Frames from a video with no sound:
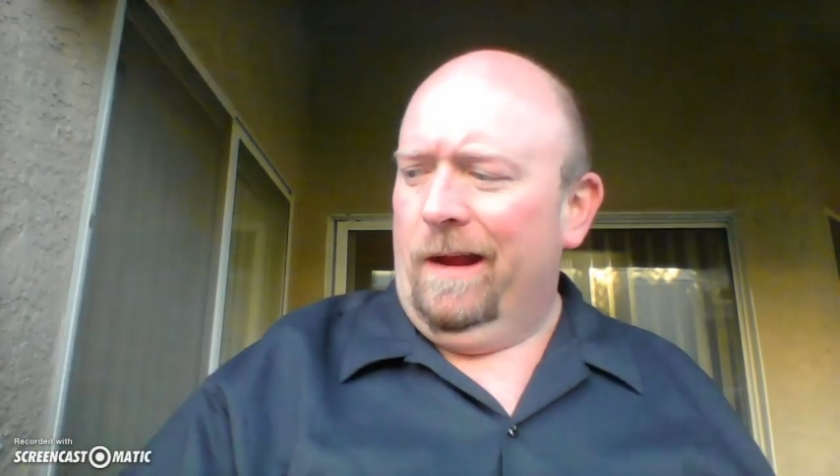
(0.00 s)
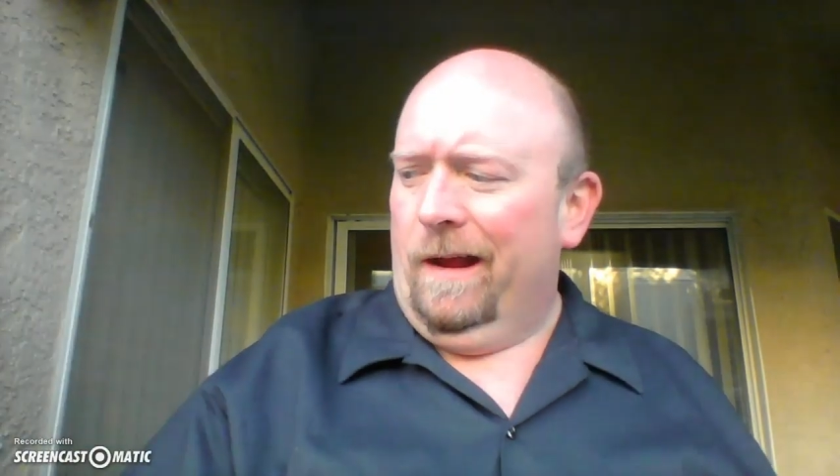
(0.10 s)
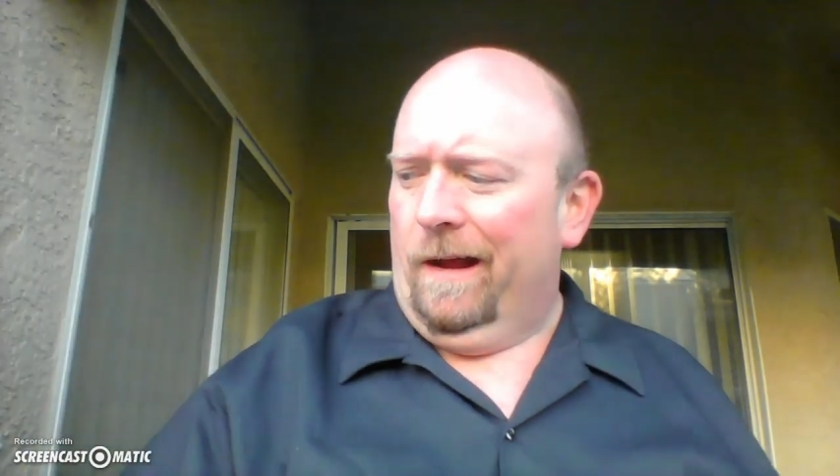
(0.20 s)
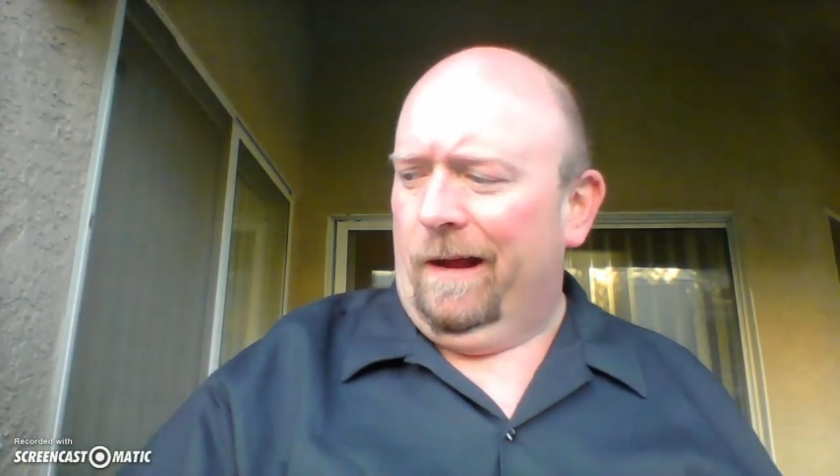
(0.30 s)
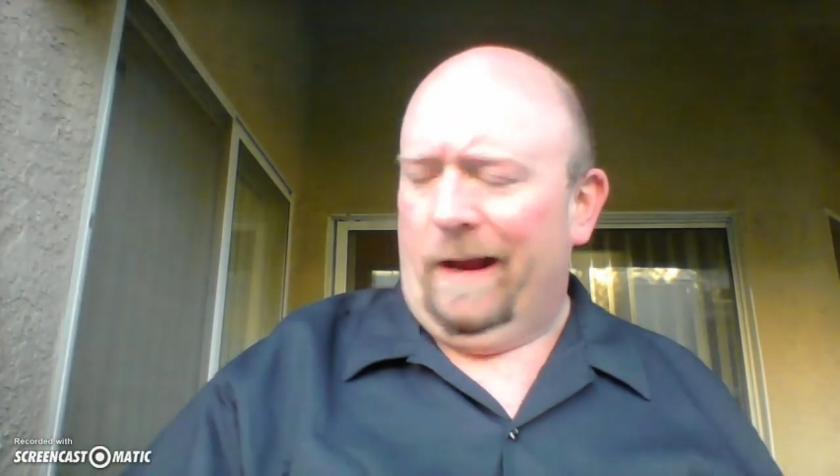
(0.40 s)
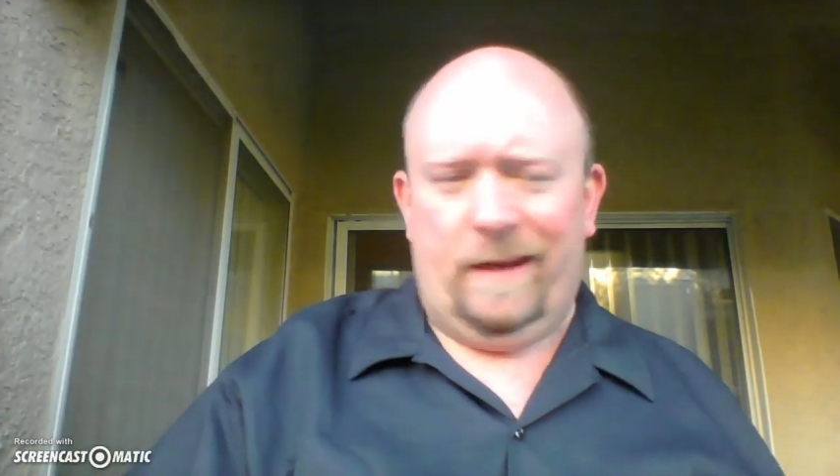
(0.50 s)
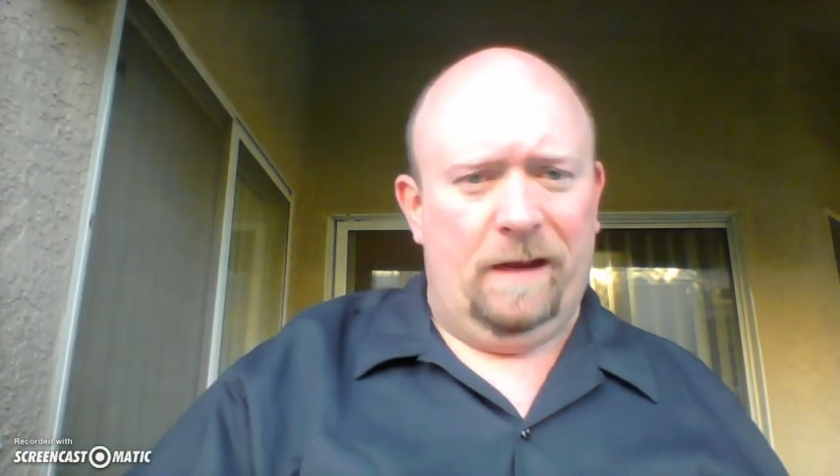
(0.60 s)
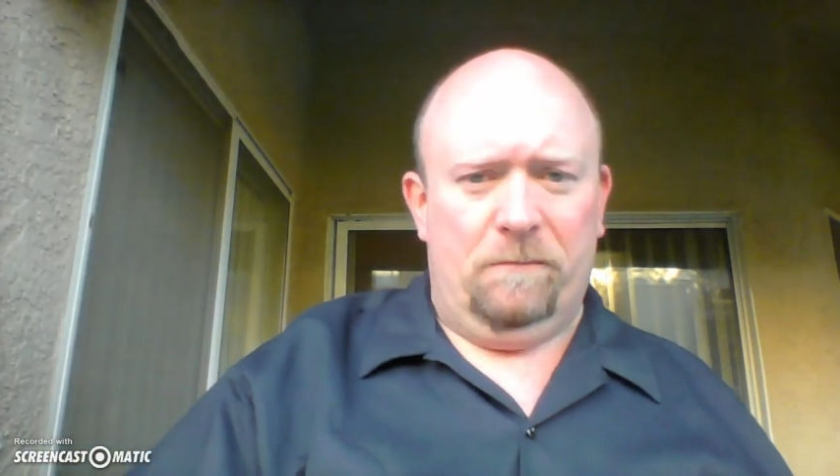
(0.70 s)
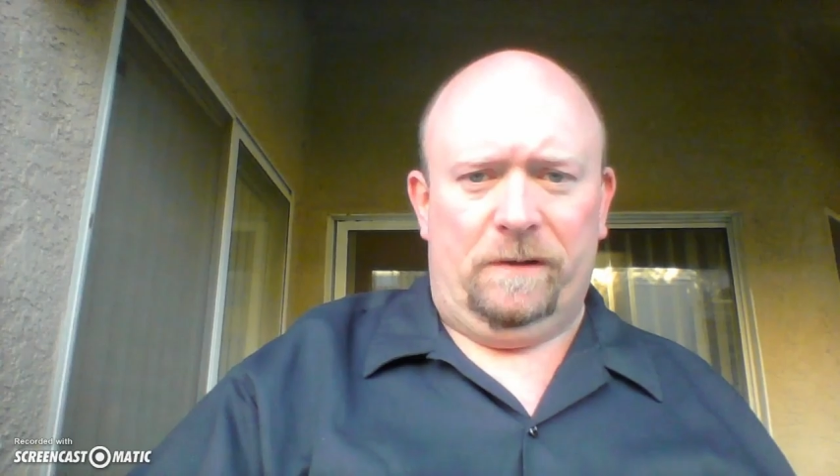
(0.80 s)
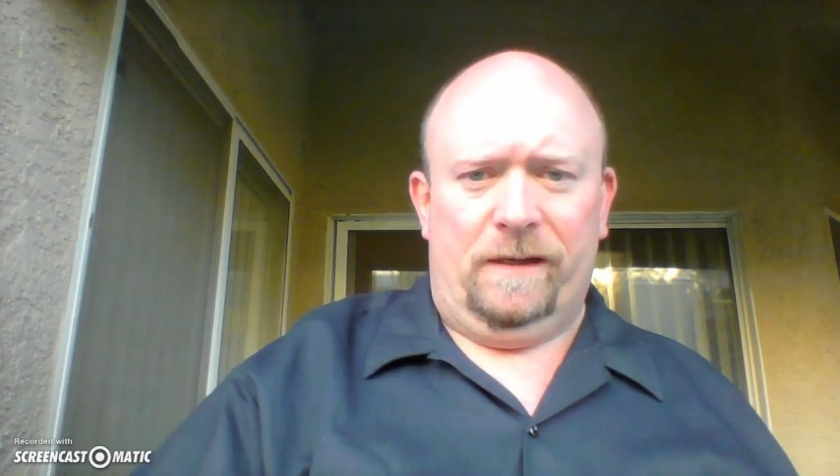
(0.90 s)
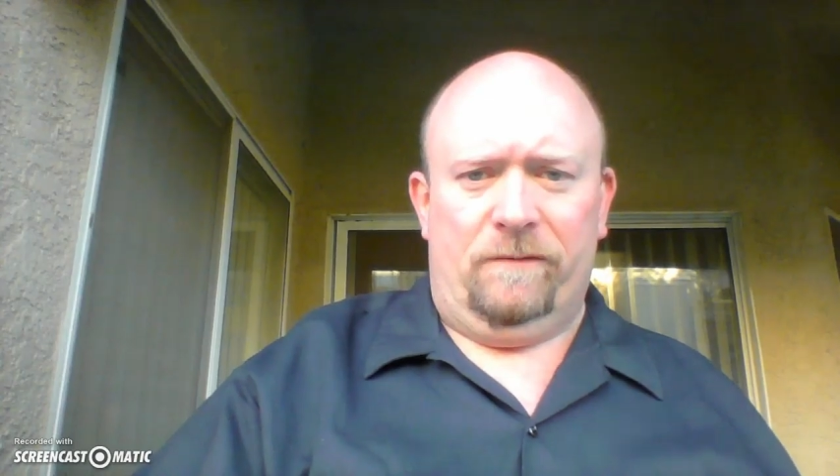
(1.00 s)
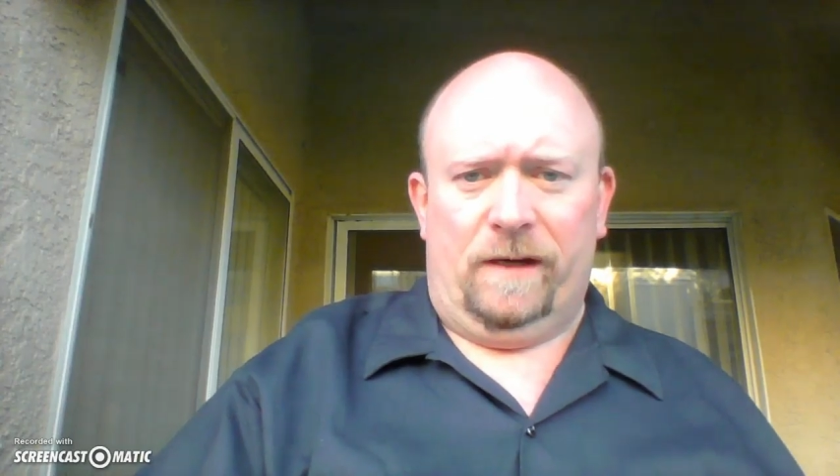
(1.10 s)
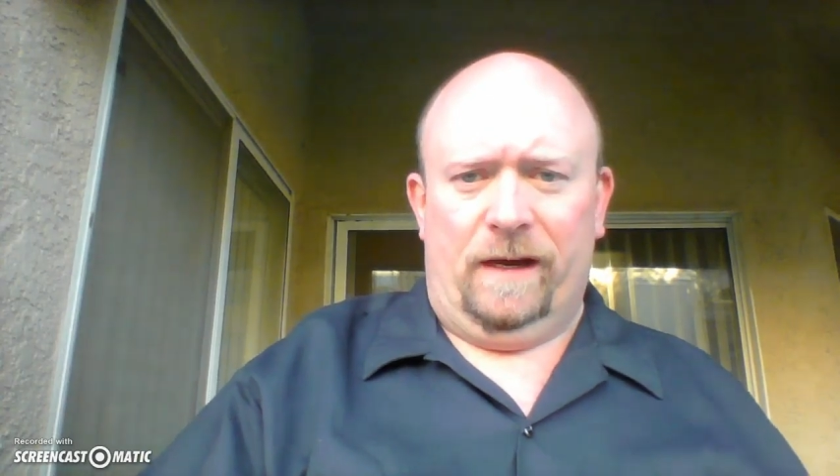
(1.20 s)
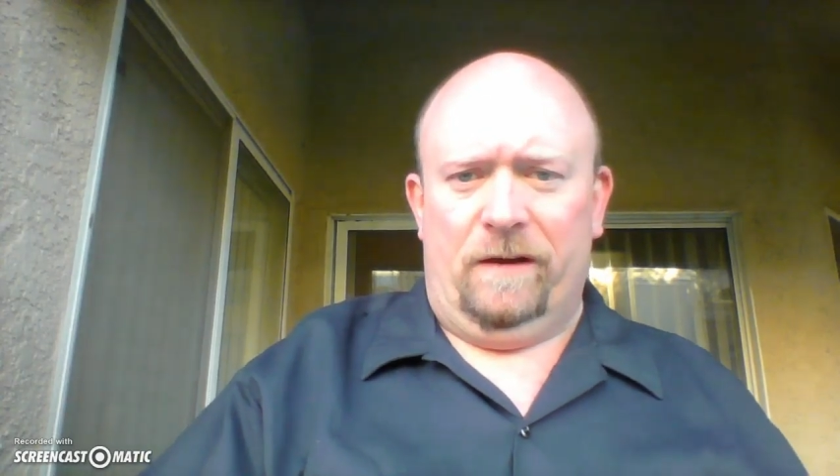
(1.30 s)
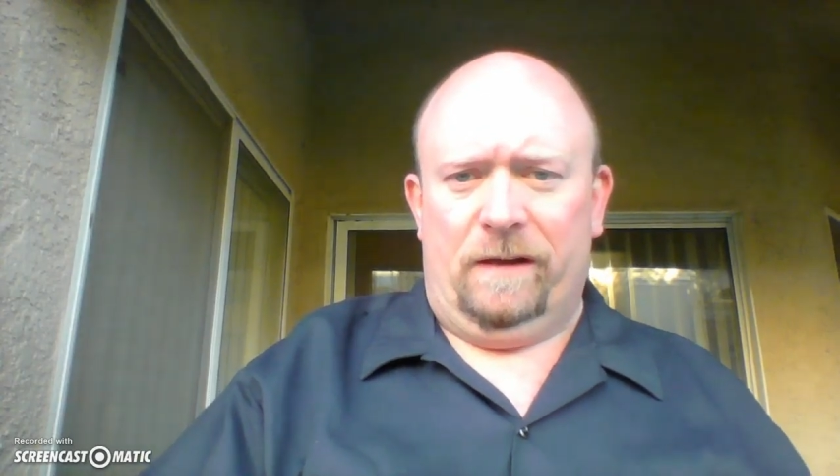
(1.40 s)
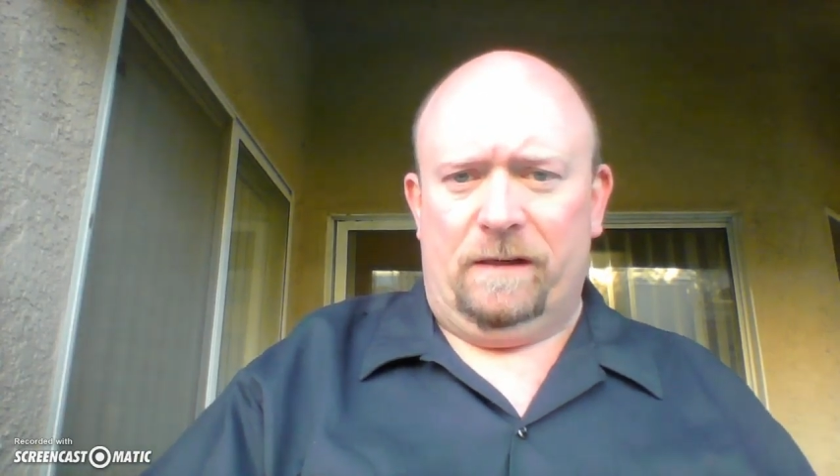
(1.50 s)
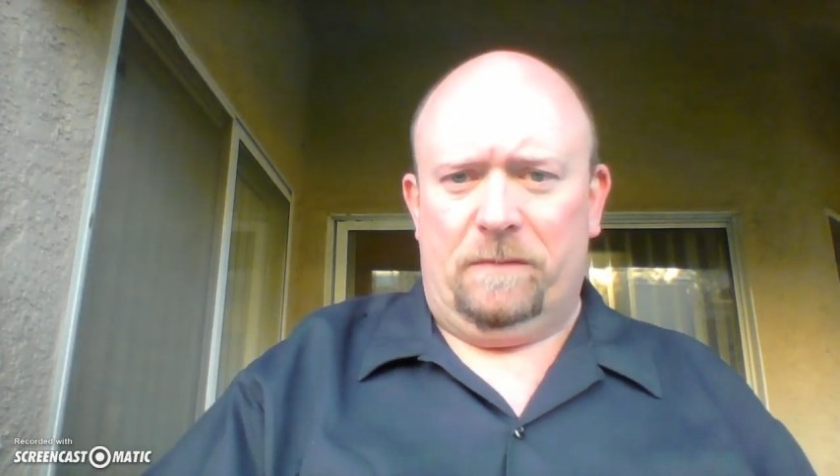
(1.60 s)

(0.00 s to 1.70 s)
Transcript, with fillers: I can't believe that I ended